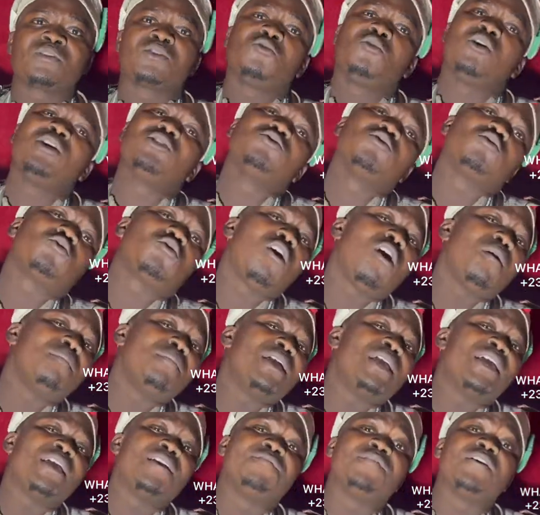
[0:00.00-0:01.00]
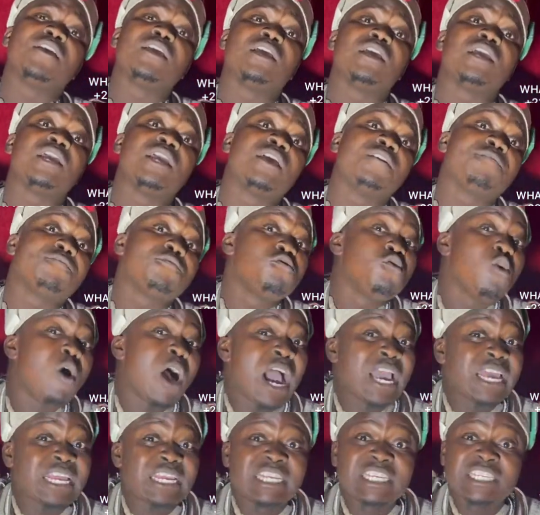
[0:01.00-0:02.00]
When you call me, even if you
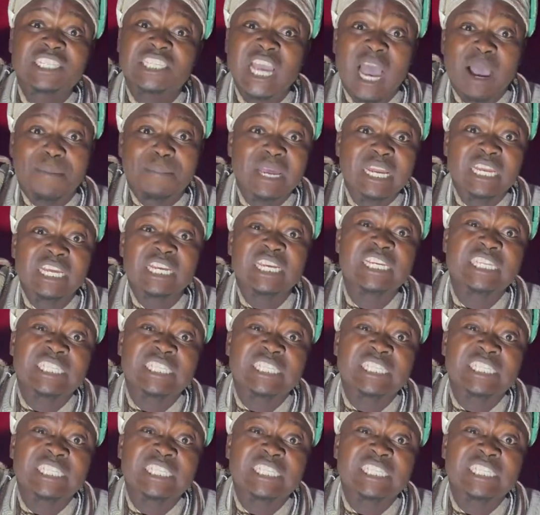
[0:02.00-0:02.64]
are in Germany,